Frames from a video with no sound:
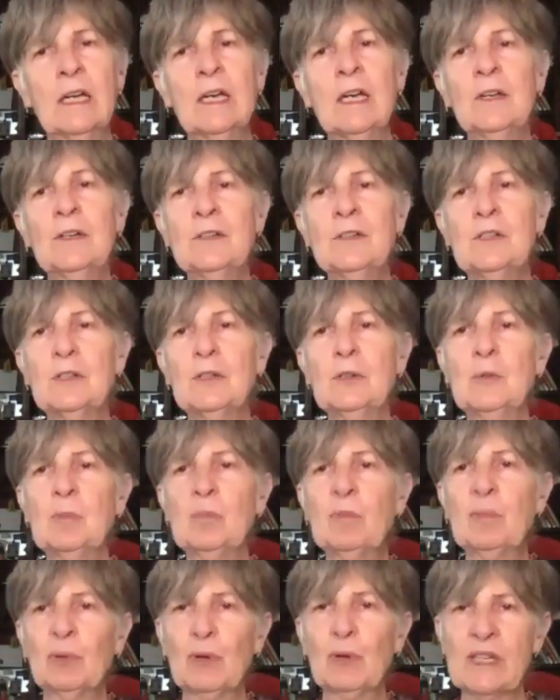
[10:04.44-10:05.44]
to
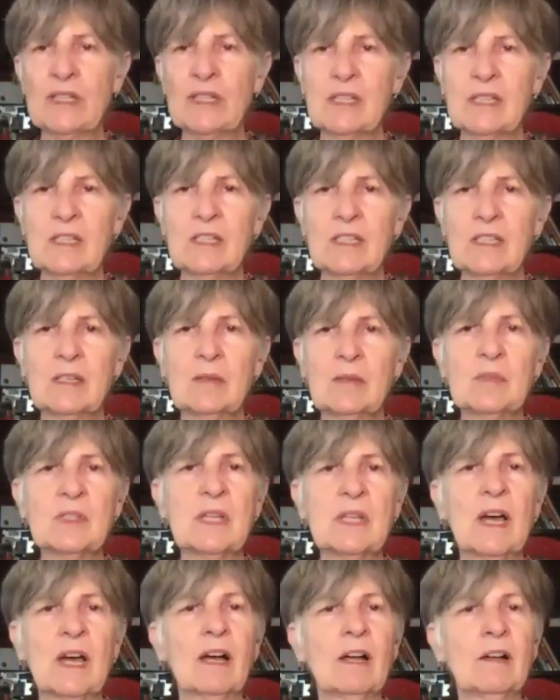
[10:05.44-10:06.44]
presence
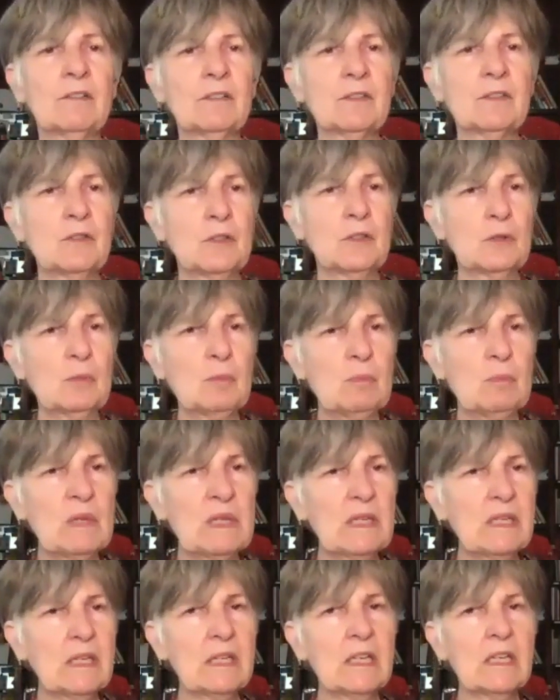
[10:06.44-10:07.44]
themselves, to
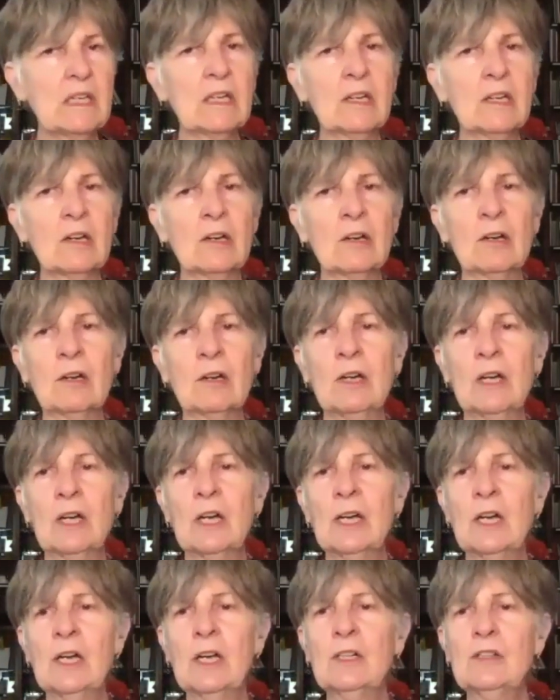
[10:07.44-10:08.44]
be here,
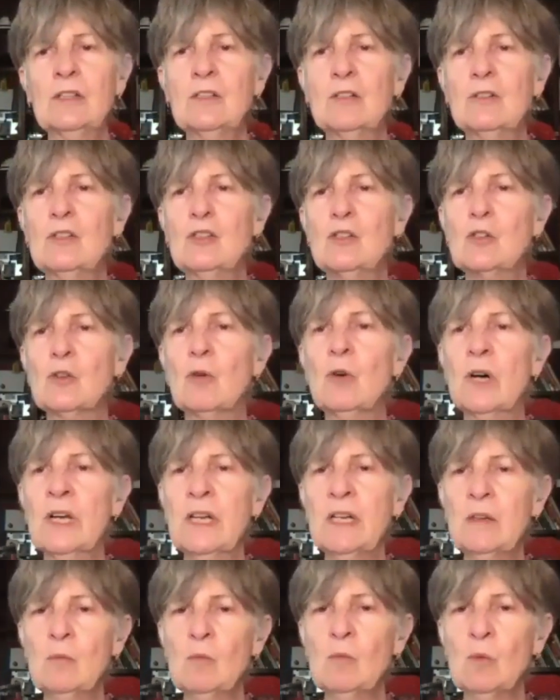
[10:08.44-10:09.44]
to
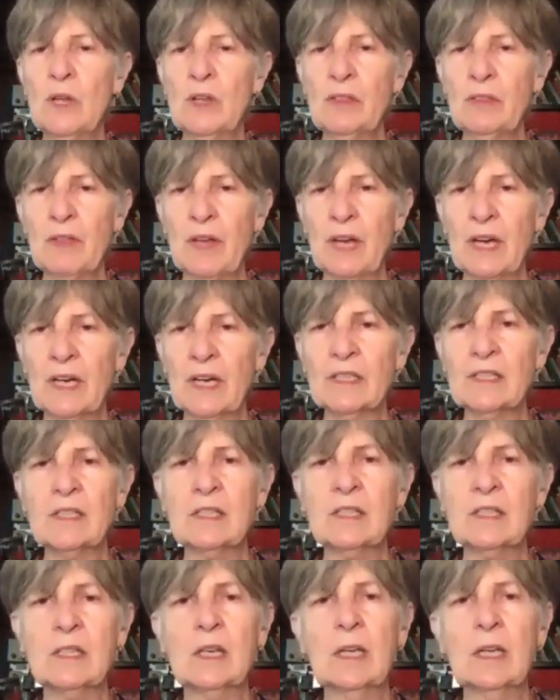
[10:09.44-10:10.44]
join with
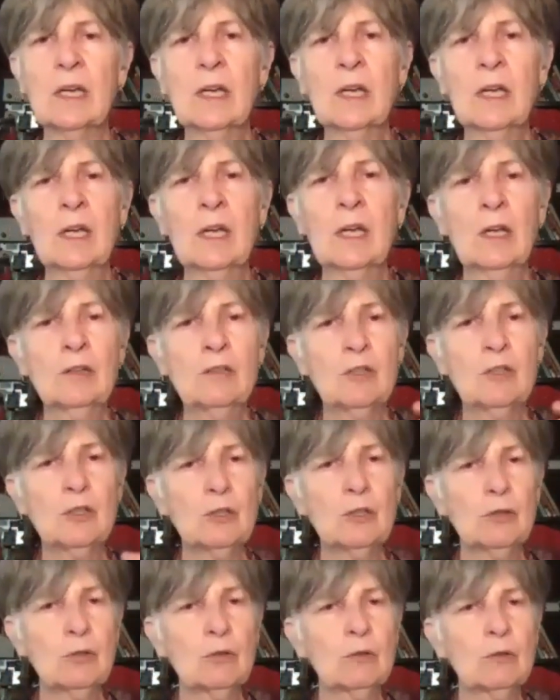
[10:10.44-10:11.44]
us,
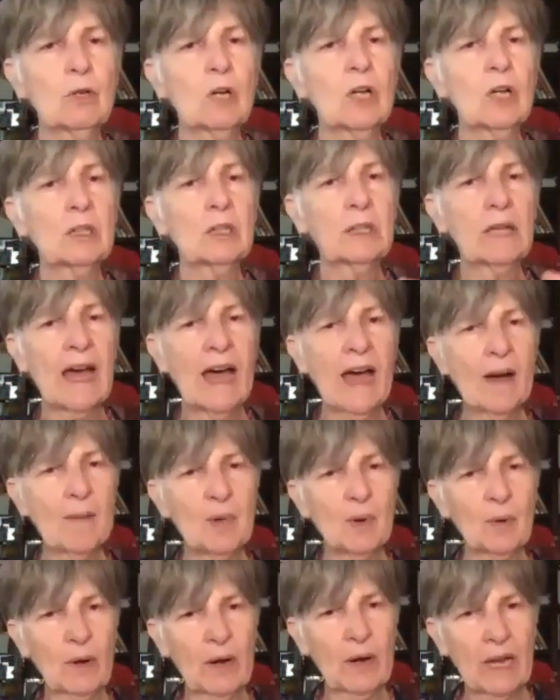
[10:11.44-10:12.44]
to
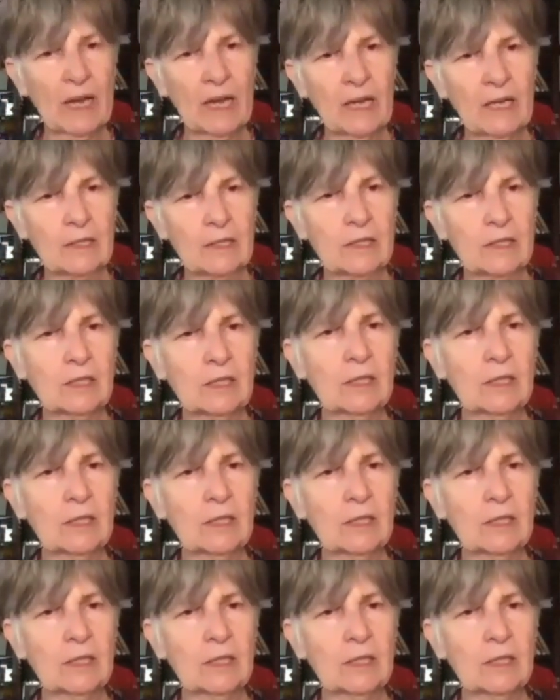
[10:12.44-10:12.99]
collaborate,